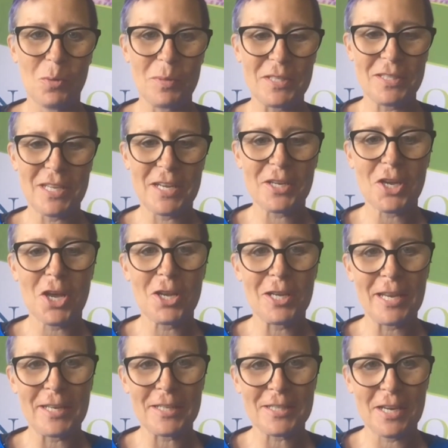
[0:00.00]
be sending out a
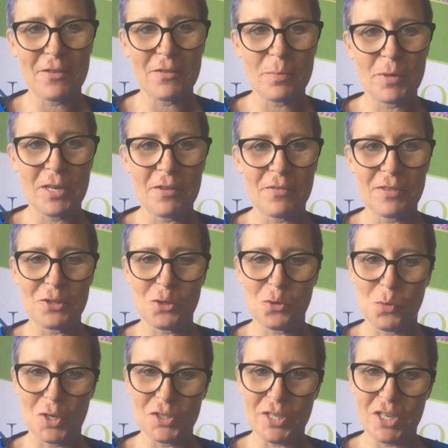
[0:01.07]
link to everybody if they do
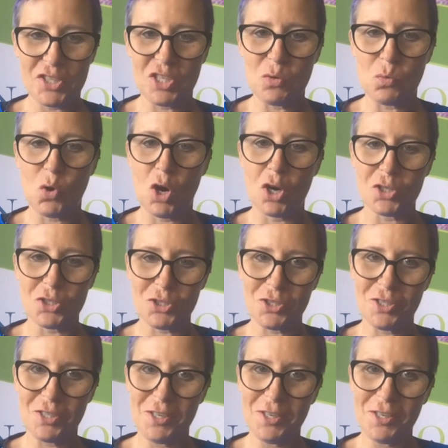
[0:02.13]
want to actually watch,